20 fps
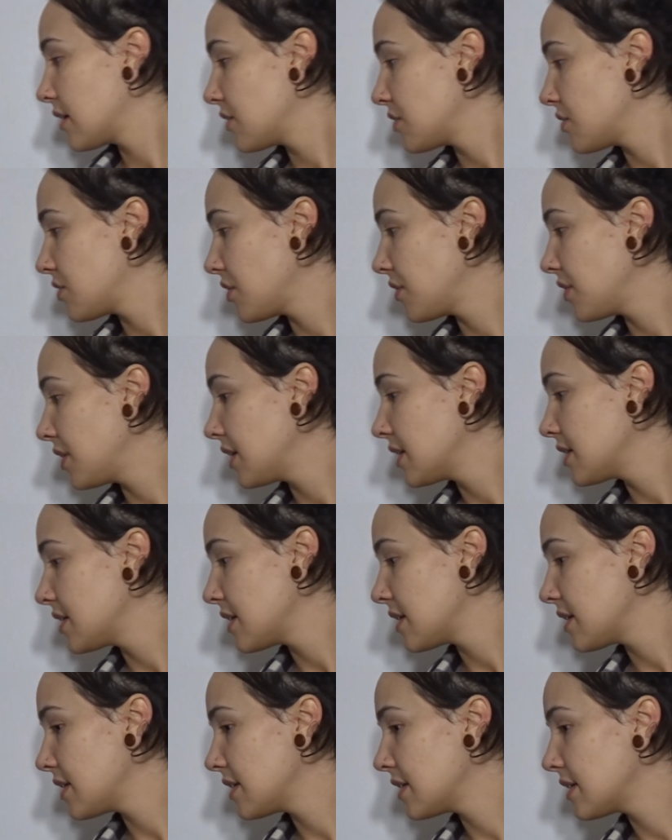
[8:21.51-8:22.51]
So
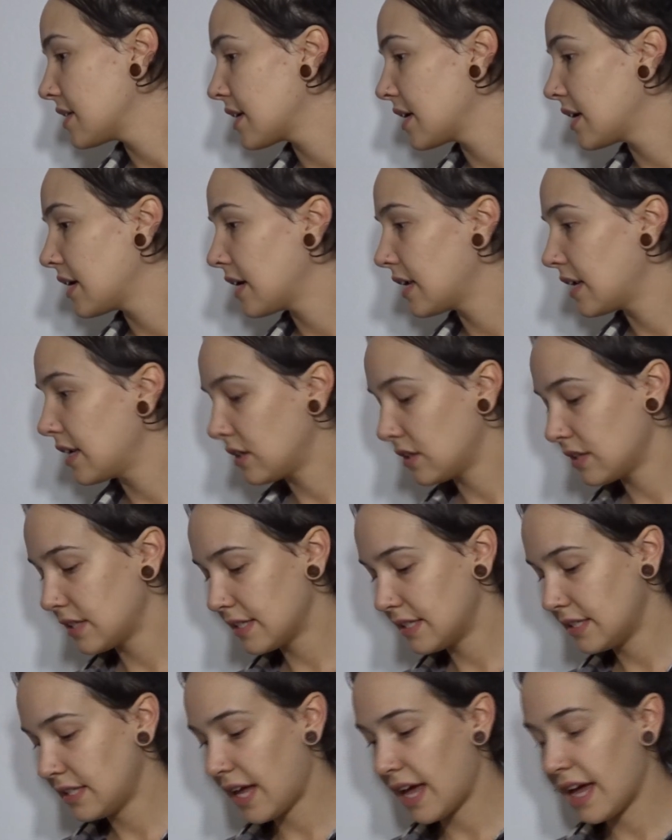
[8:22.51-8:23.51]
this is a little
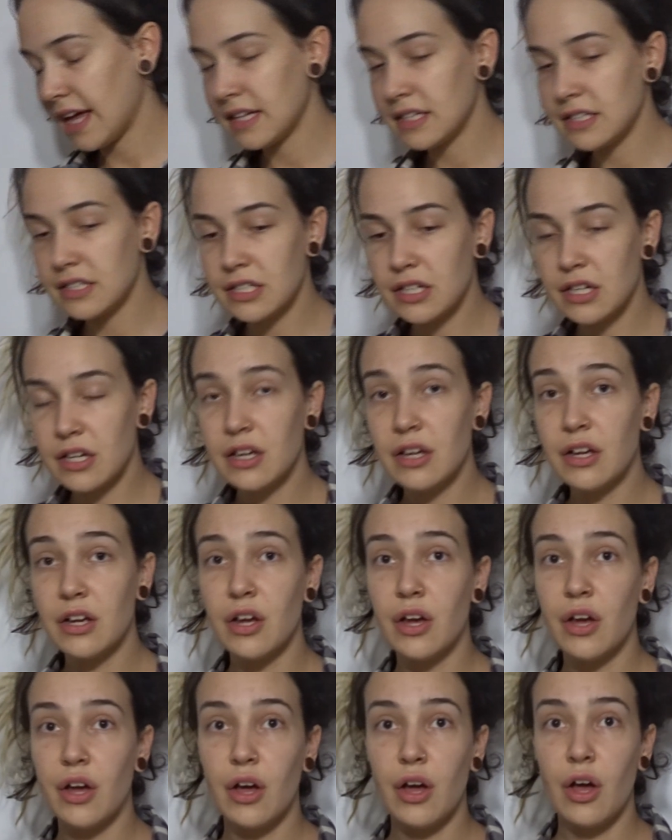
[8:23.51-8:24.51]
set
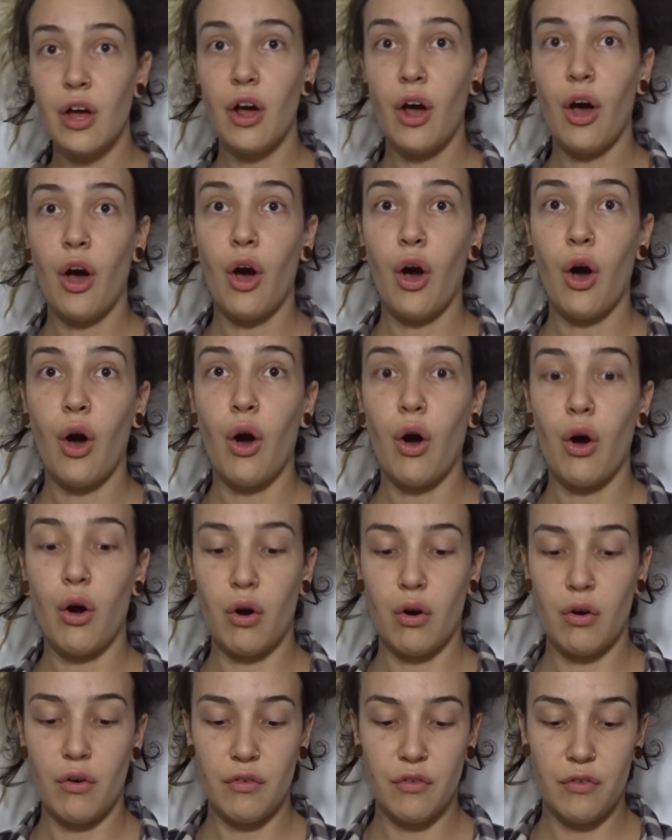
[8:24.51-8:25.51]

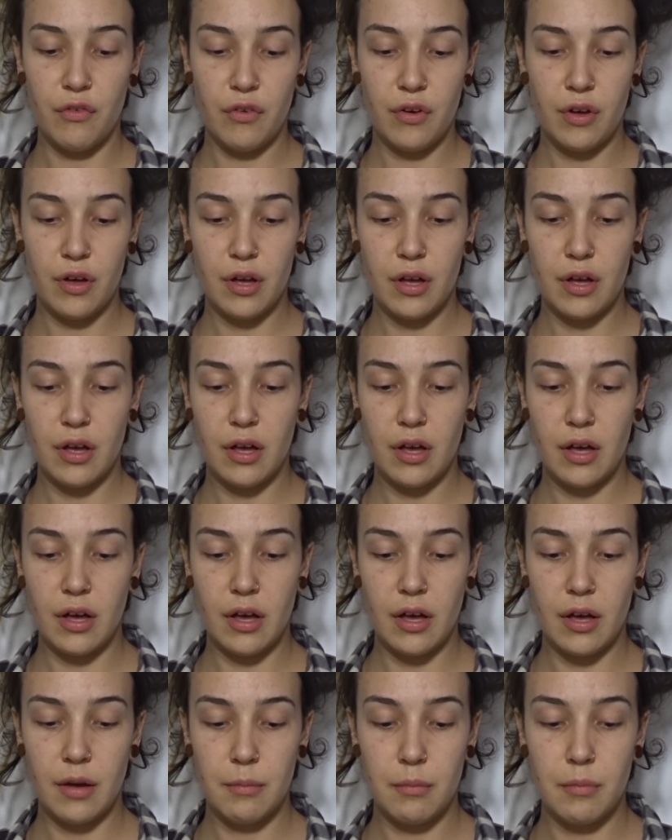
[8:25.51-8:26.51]
of
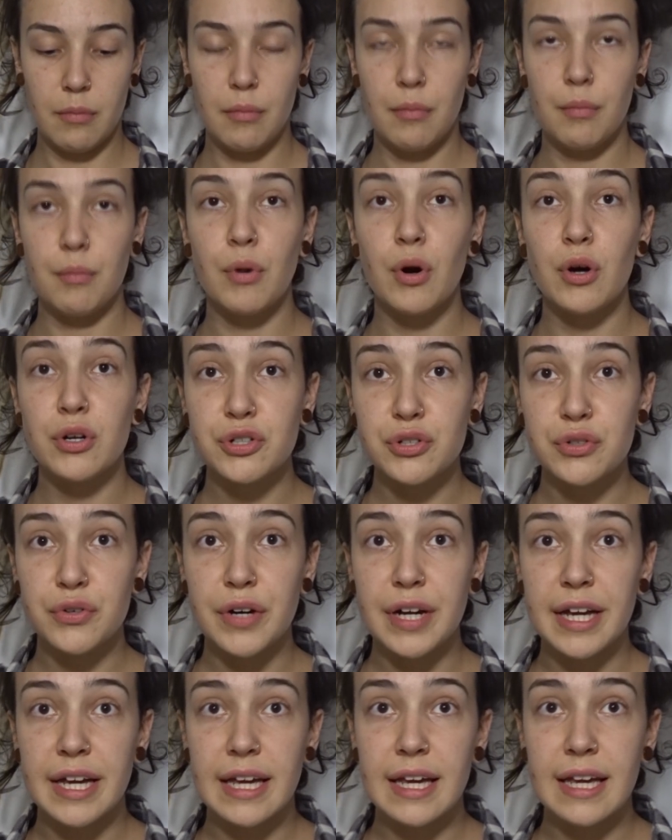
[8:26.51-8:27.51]

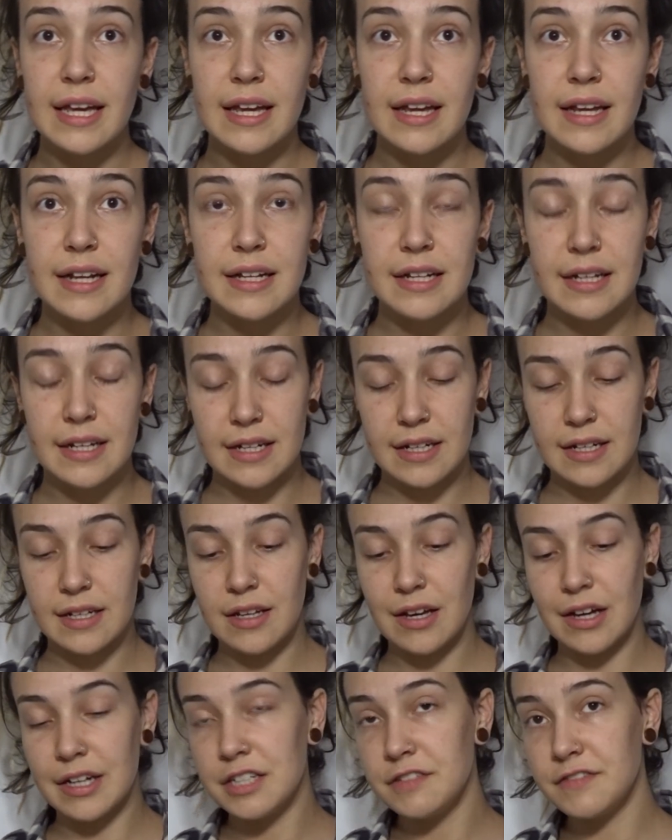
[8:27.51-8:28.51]
pottery
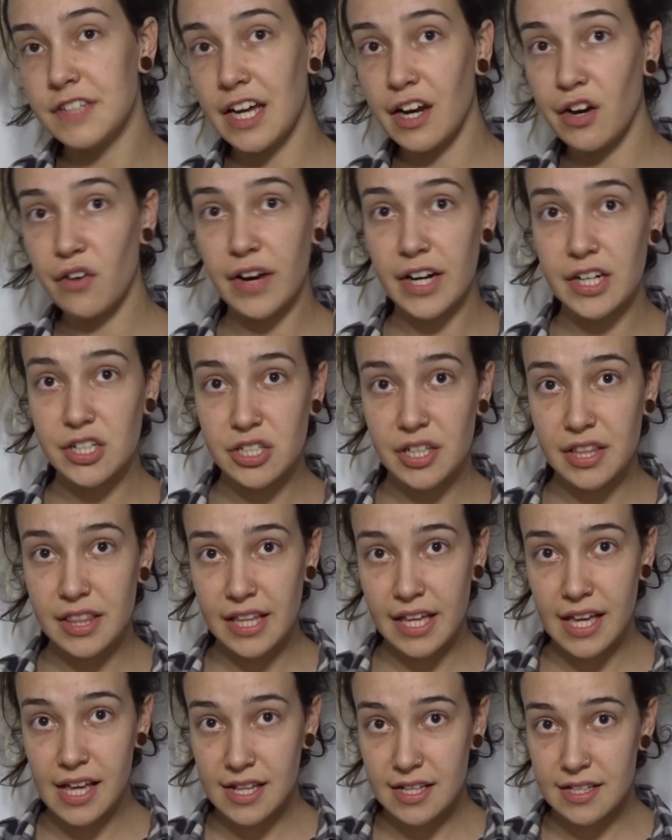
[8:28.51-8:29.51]
kind of decoration
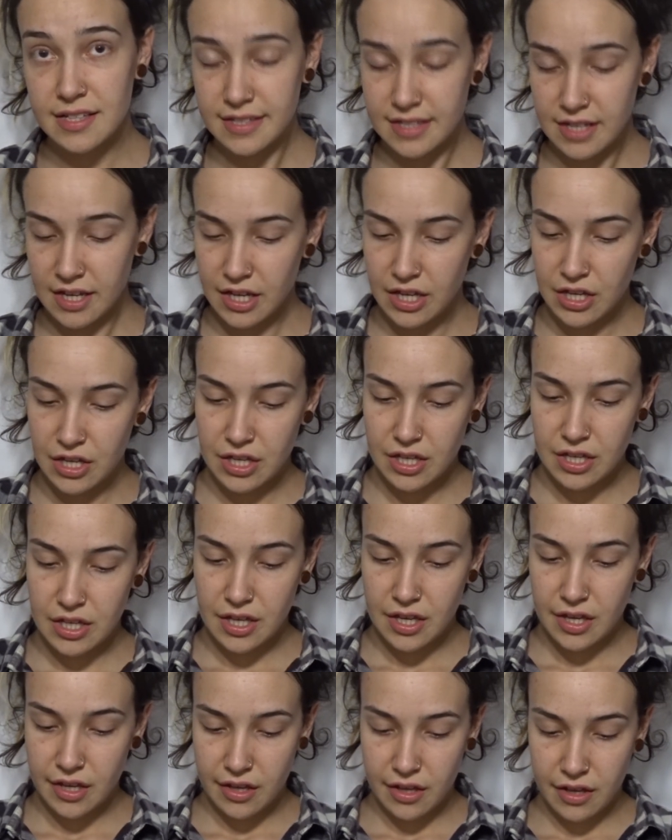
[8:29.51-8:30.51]
things,
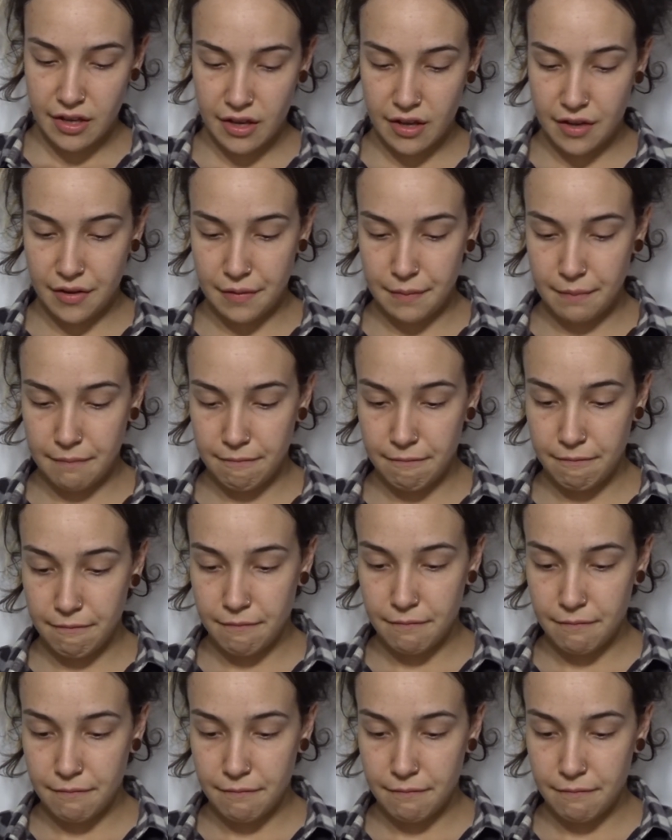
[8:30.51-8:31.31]
and